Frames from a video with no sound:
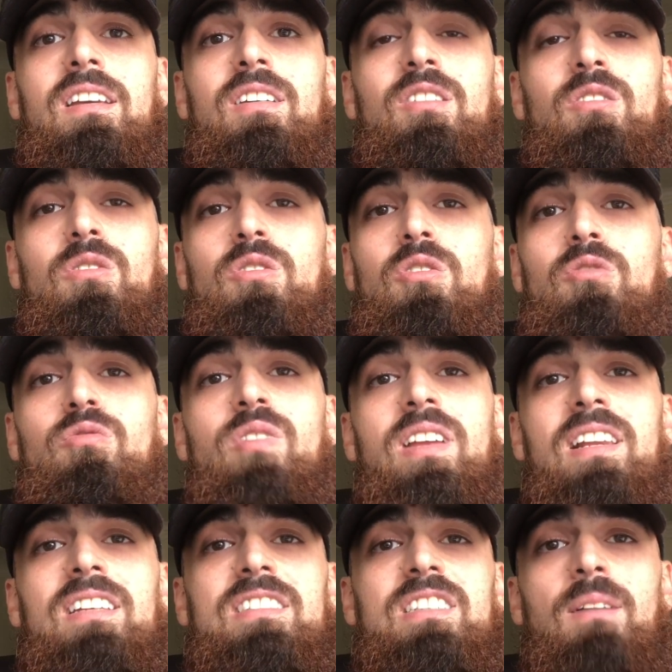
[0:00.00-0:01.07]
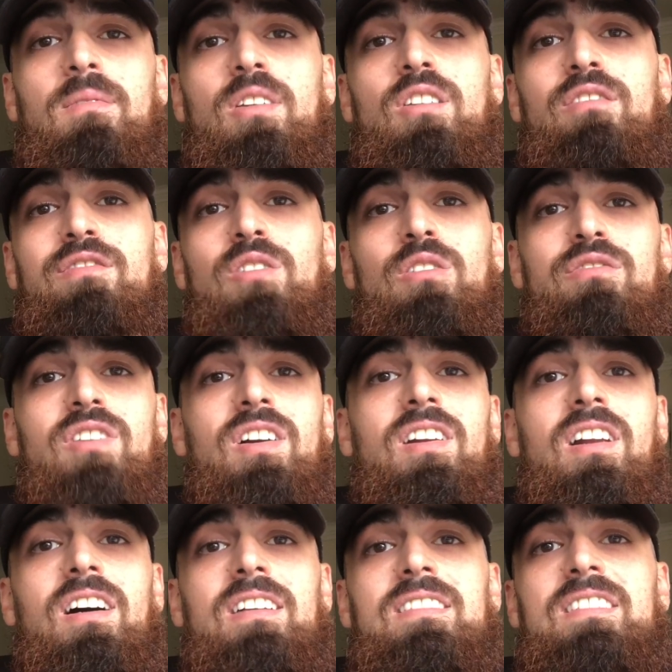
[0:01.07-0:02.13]
who really stepped to the forefront
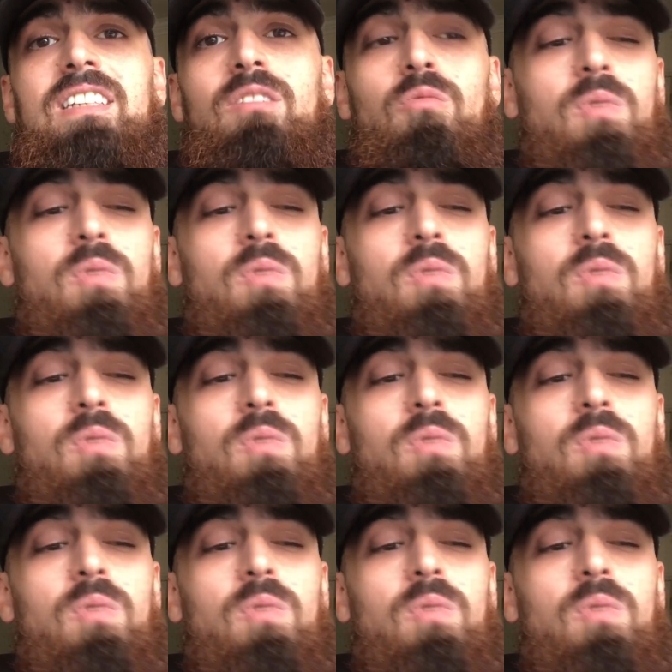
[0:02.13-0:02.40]
last year.